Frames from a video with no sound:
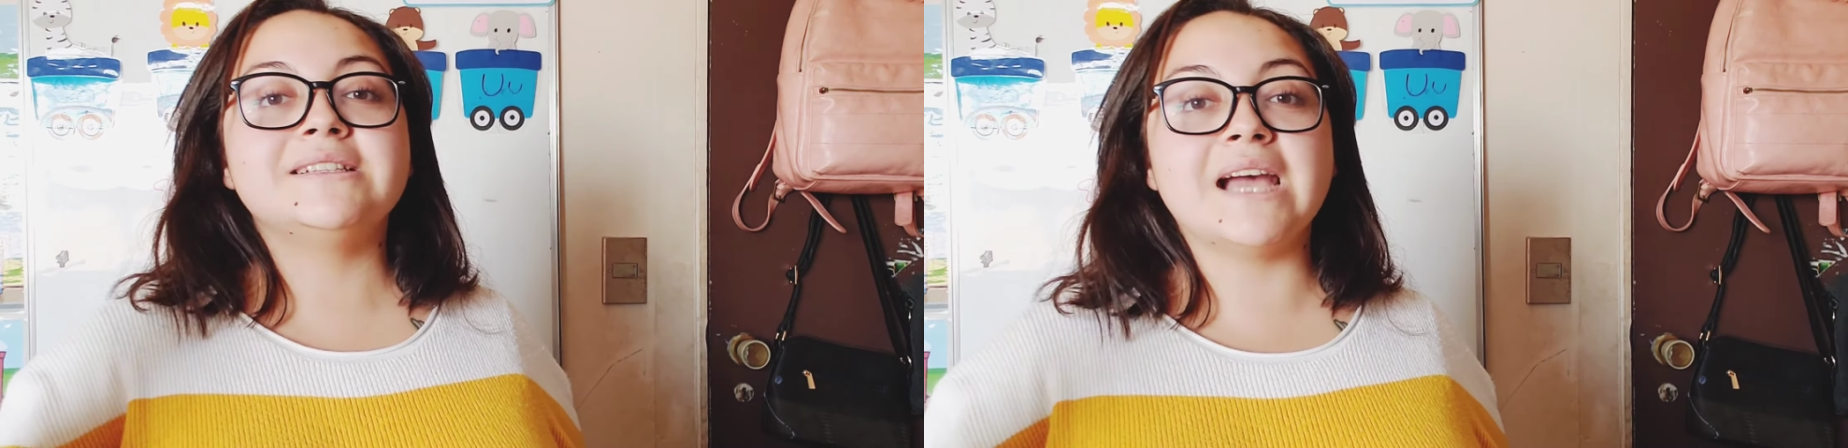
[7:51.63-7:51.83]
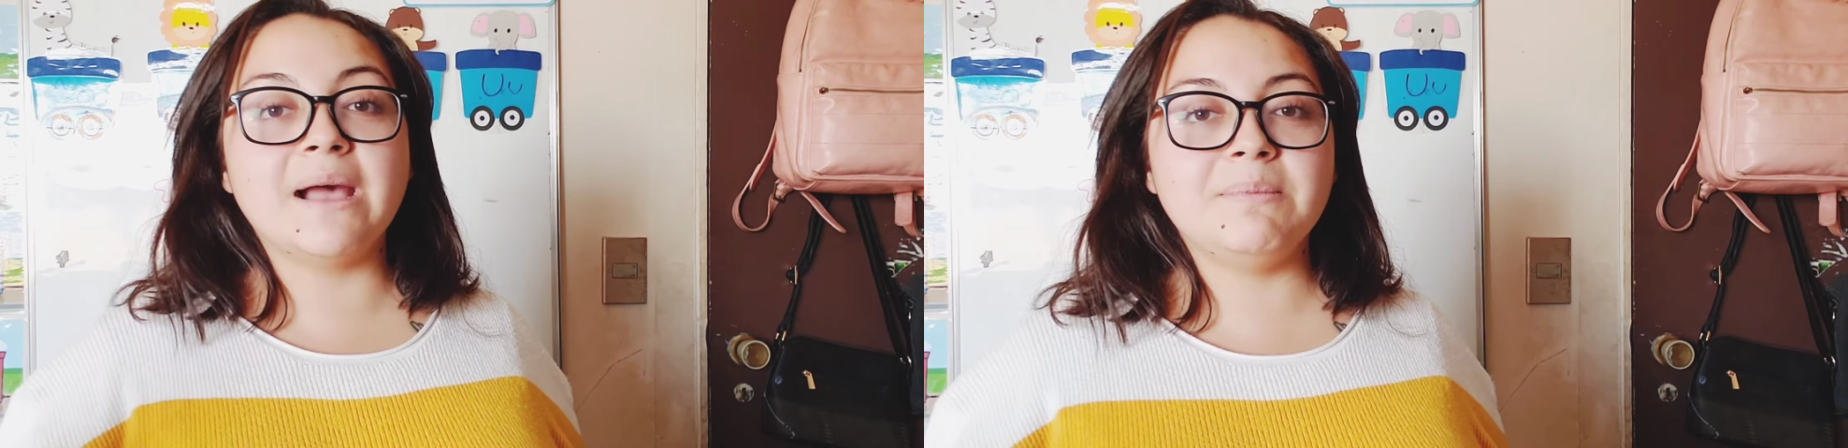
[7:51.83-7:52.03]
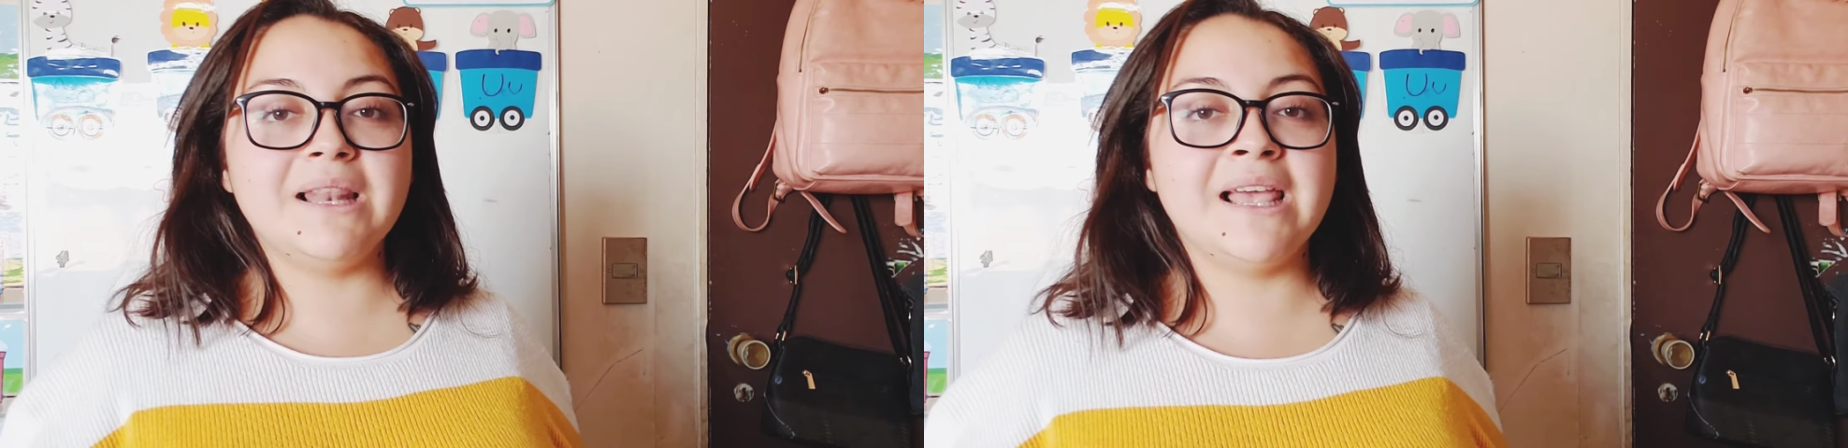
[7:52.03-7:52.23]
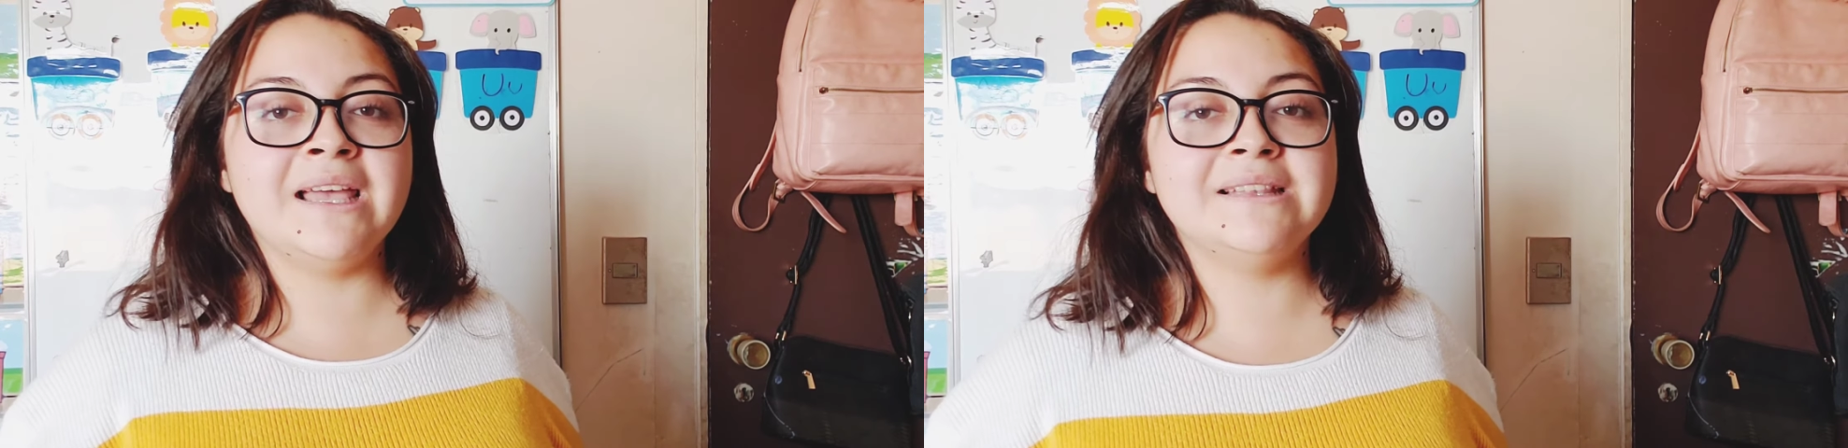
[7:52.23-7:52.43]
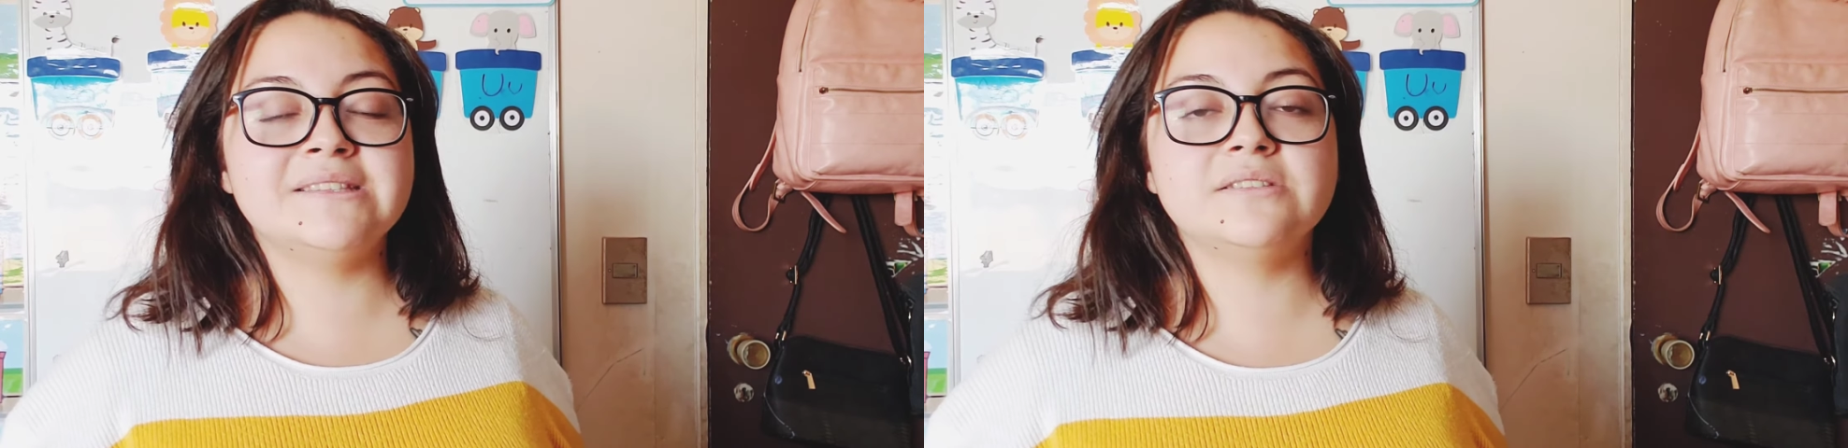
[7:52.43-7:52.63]

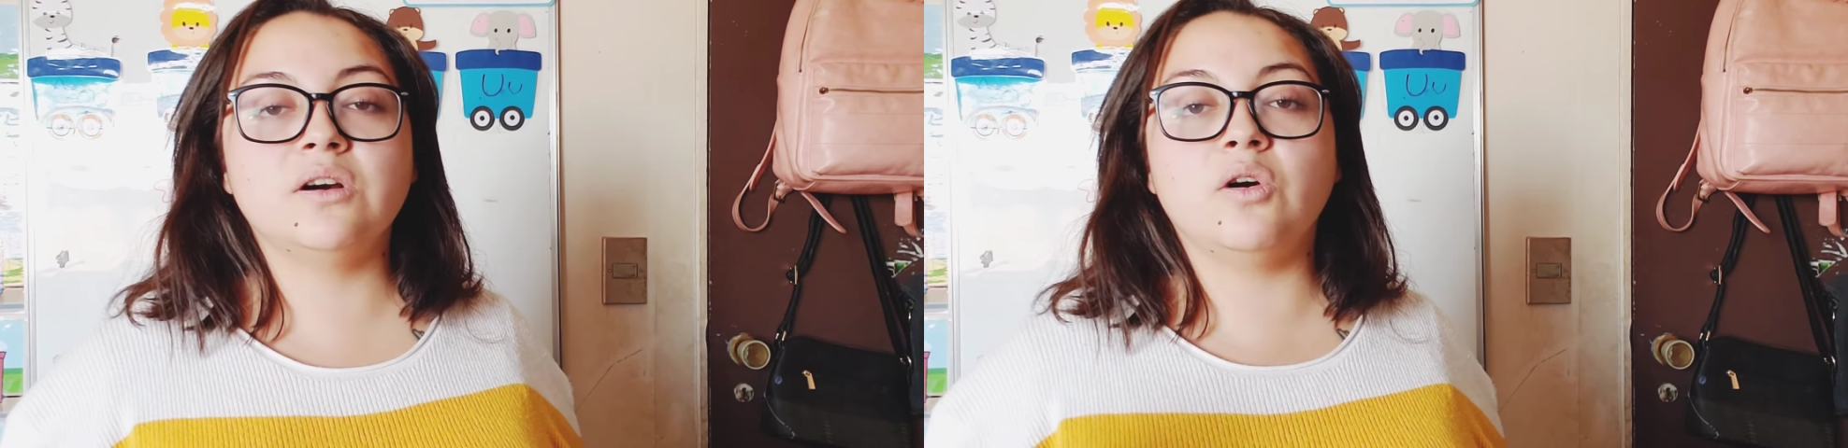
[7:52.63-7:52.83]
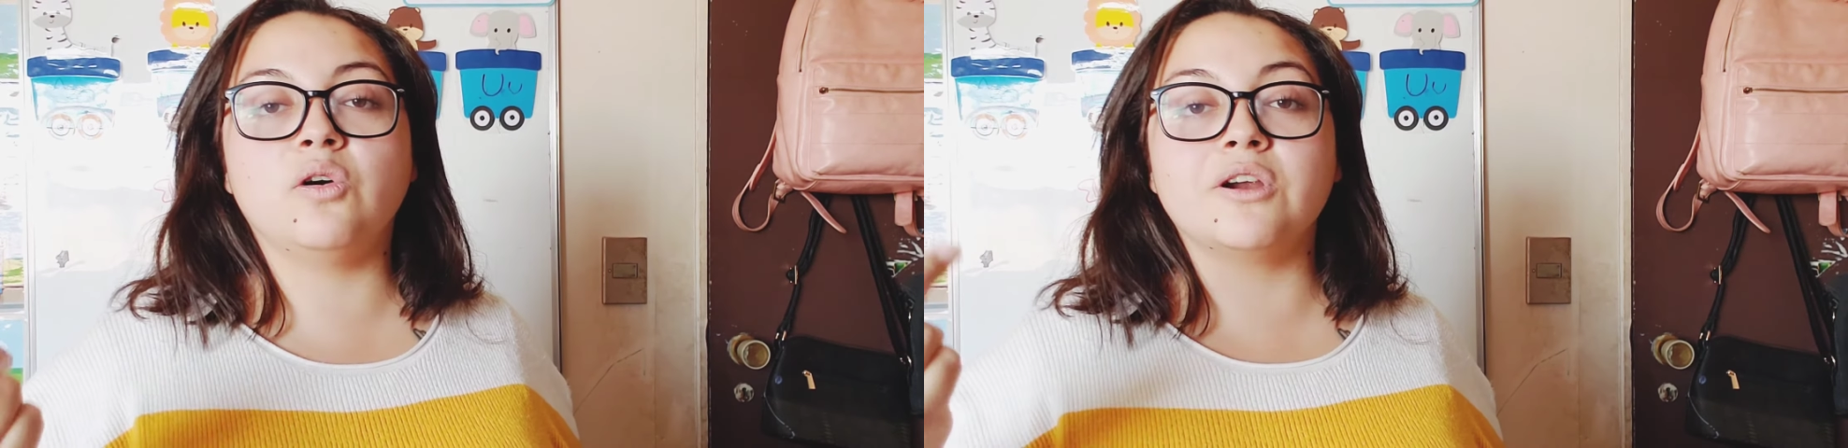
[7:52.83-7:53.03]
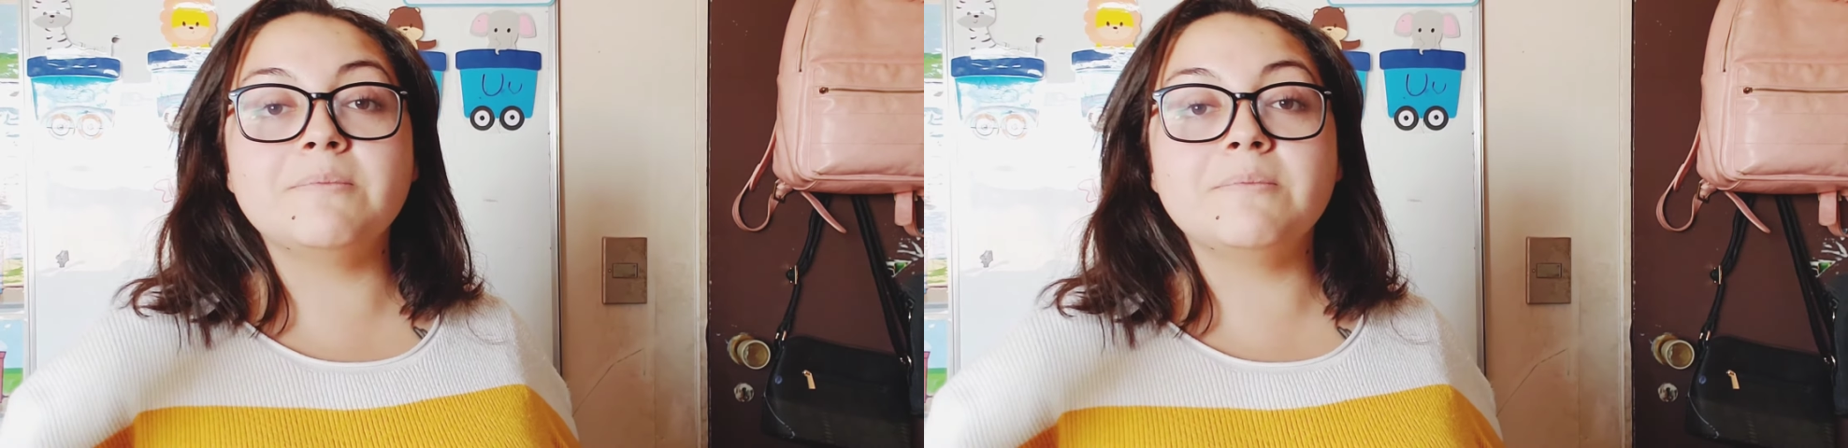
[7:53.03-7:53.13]
tablets or